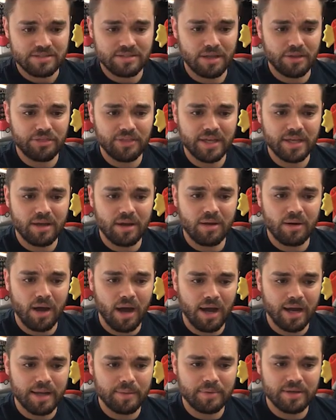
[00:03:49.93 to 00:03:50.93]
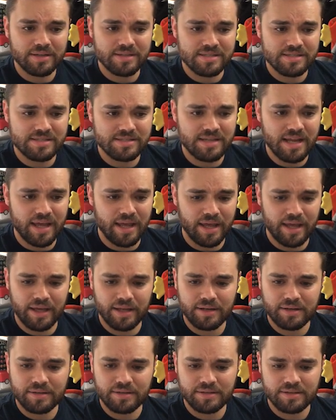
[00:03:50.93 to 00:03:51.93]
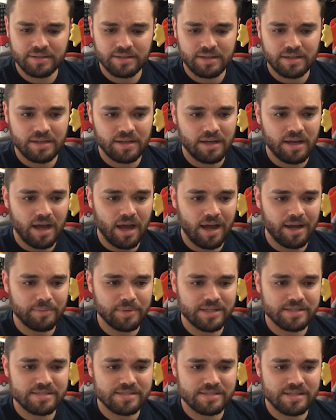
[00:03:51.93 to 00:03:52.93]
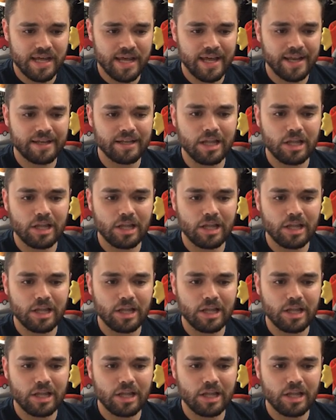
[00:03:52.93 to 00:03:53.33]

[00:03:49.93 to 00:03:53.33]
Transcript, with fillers: So I think I am going to stan. I'm going to stan